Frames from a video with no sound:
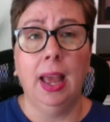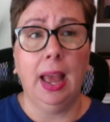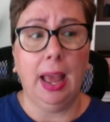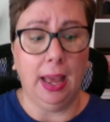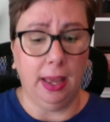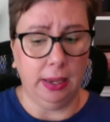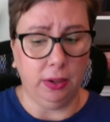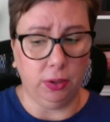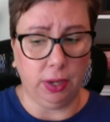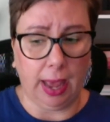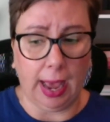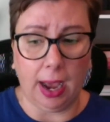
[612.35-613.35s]
and
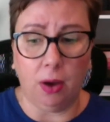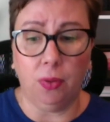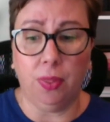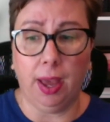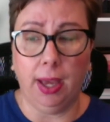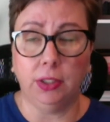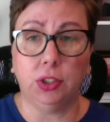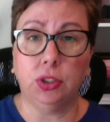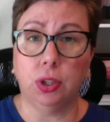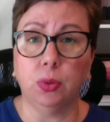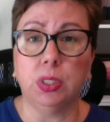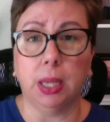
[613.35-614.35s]
how that
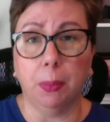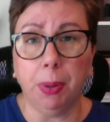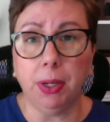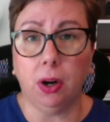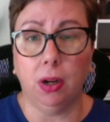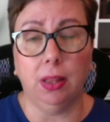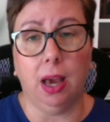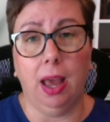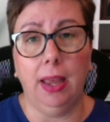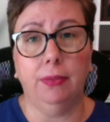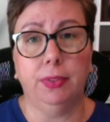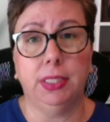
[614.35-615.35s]
shows up in our
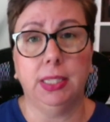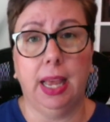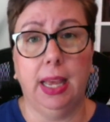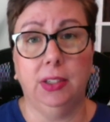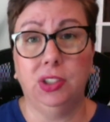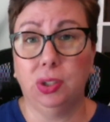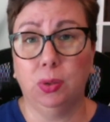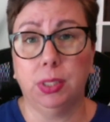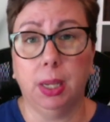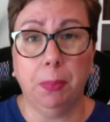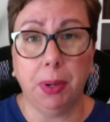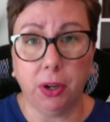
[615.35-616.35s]
lives and shows
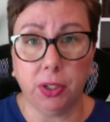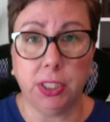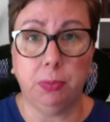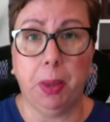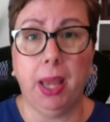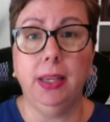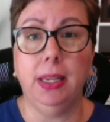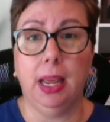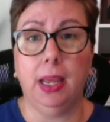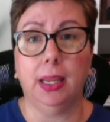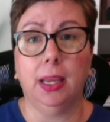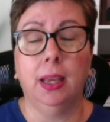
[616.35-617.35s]
up in our
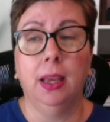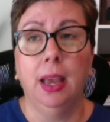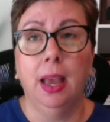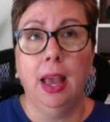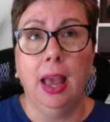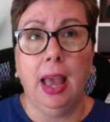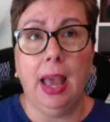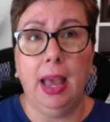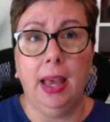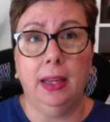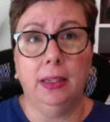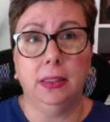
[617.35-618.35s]
spending.
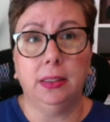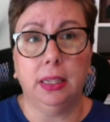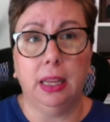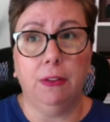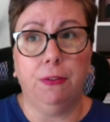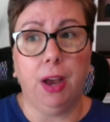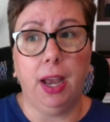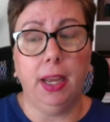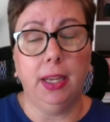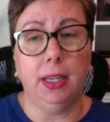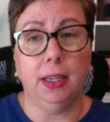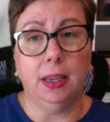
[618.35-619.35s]
And if
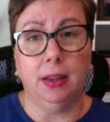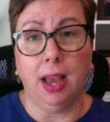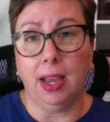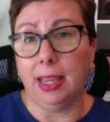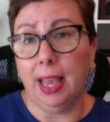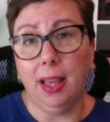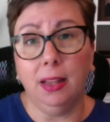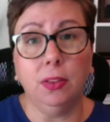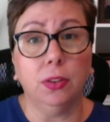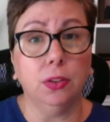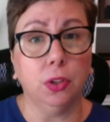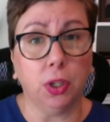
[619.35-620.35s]
I, again,
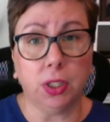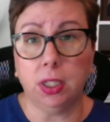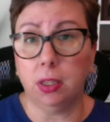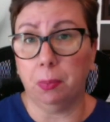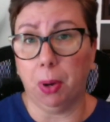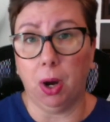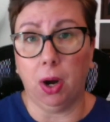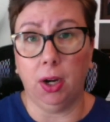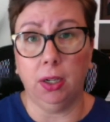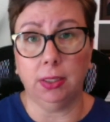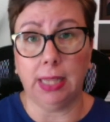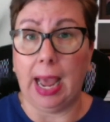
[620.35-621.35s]
looked the
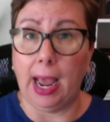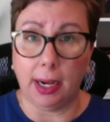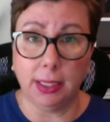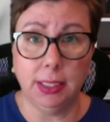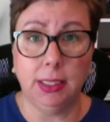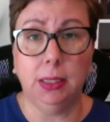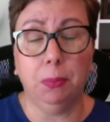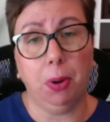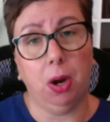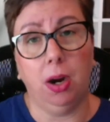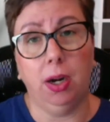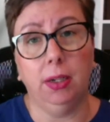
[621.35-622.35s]
part, acted the
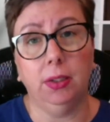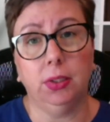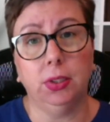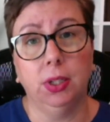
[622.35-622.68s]
part,